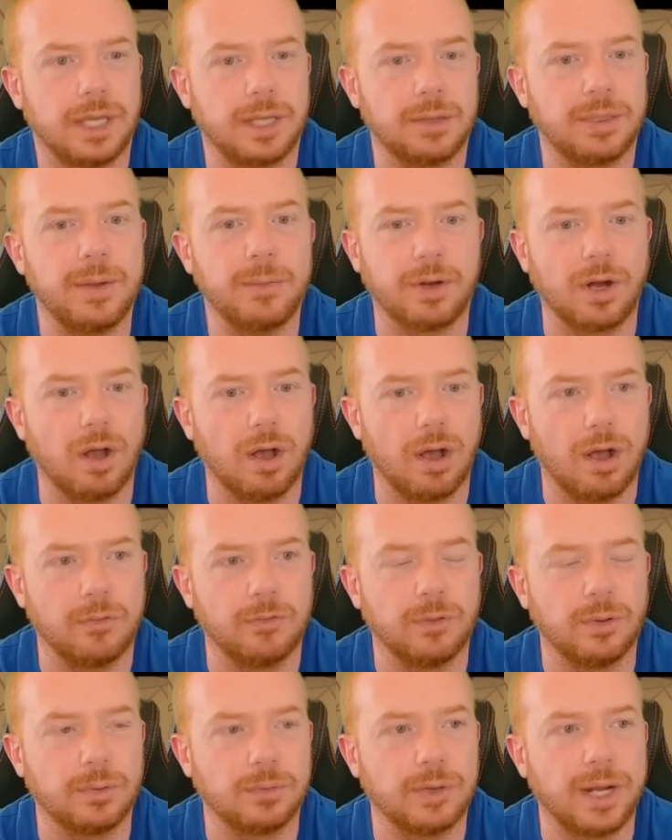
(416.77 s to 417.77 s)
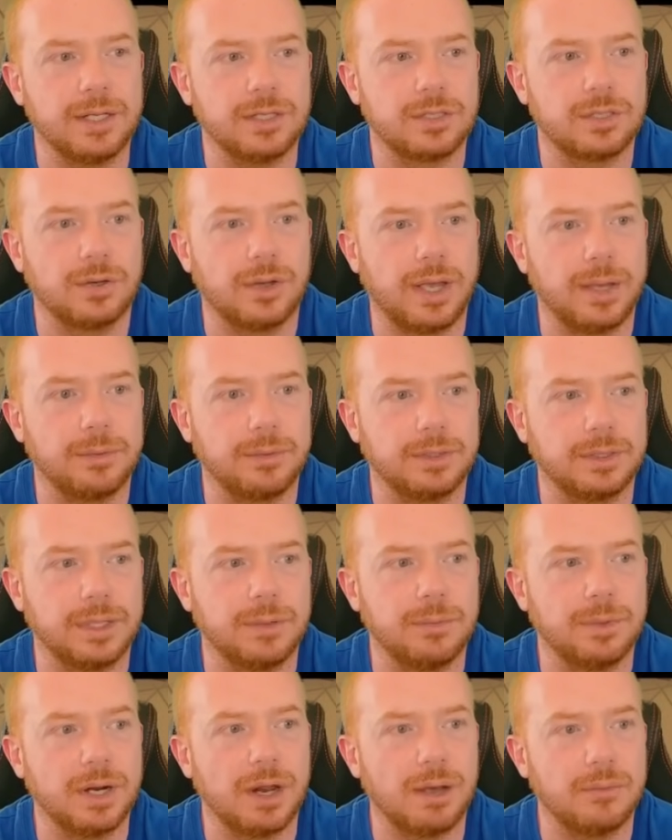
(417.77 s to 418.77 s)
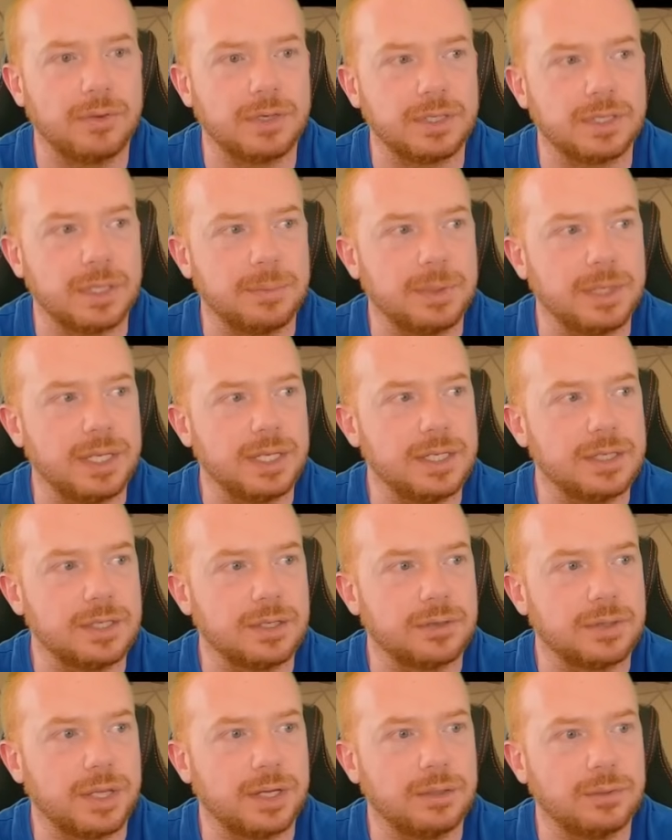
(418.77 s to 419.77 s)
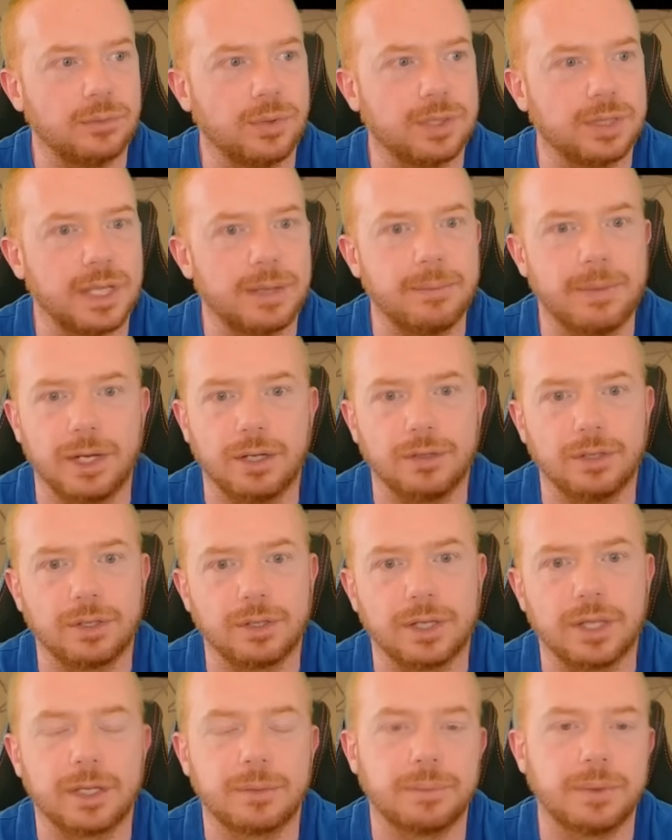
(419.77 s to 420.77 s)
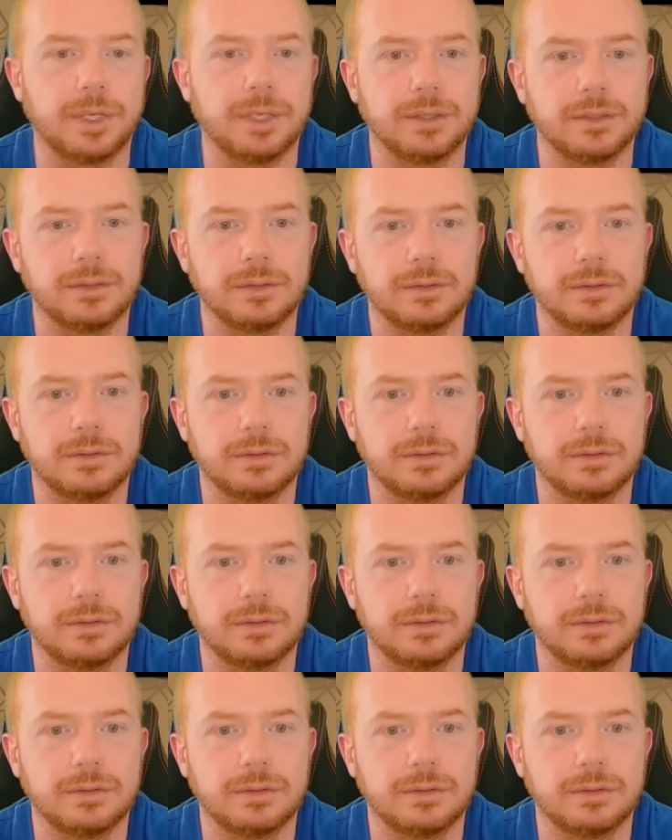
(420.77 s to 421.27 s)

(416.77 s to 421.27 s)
Like they were awful, right? So I, it would obviously be easier than what they made it look like, but